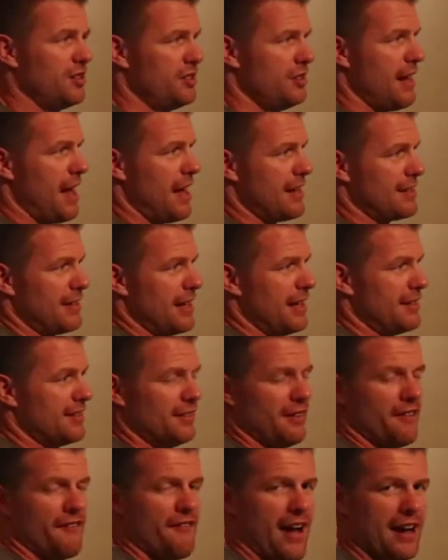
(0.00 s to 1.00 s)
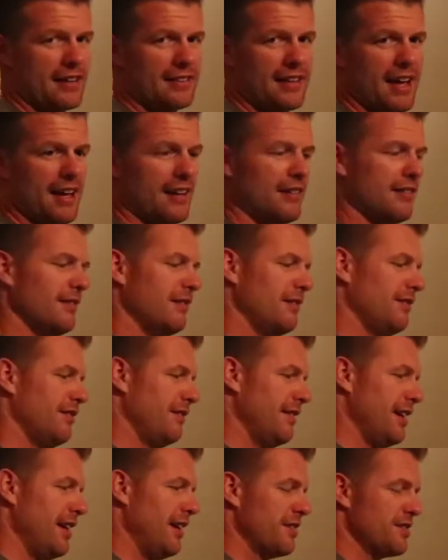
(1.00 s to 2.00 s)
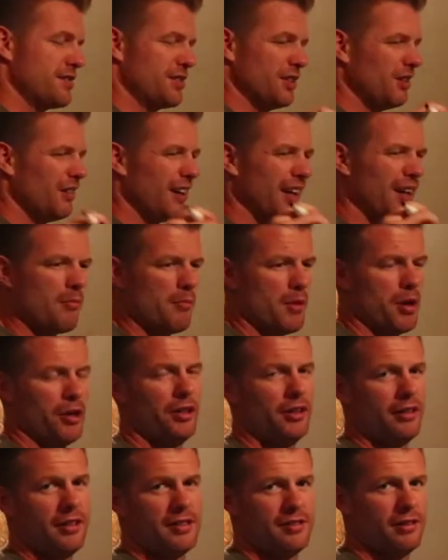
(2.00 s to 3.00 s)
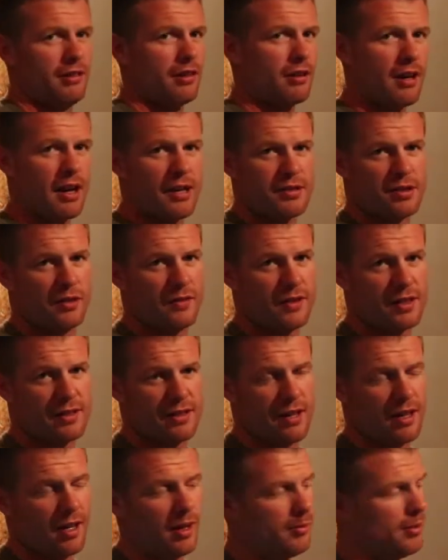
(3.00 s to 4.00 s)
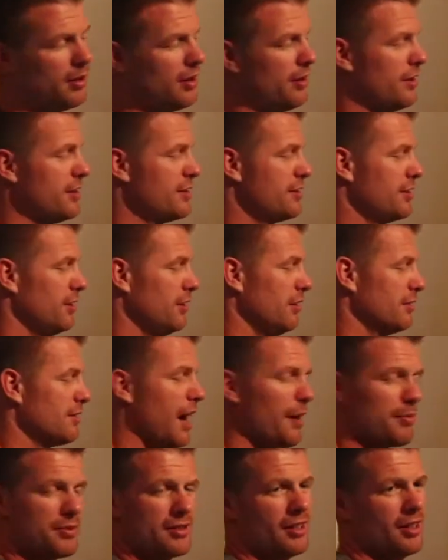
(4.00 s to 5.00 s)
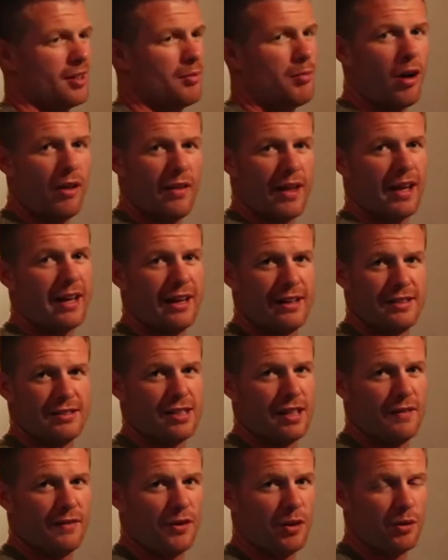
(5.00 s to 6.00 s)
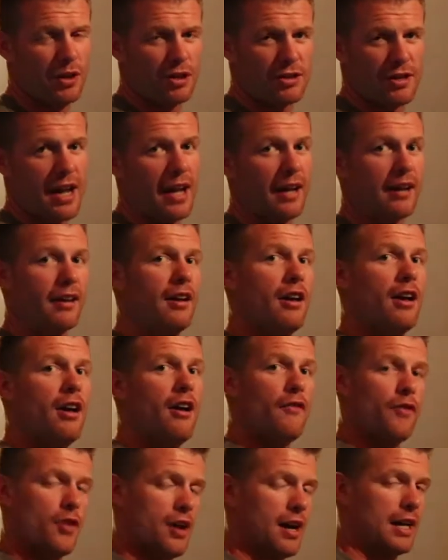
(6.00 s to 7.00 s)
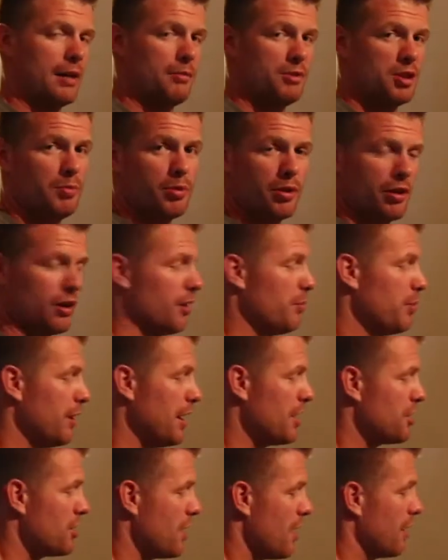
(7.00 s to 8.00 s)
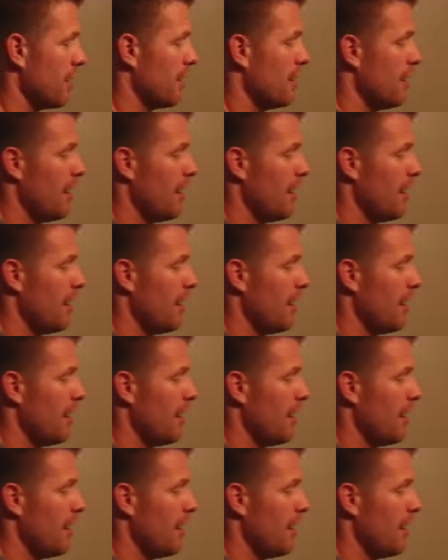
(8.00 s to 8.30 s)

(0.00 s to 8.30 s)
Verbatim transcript: to assets in the fact that they're still like a motor, they're still a crossover sub, they're still top sub, all that kind of stuff you want to track for items you put on a B H A.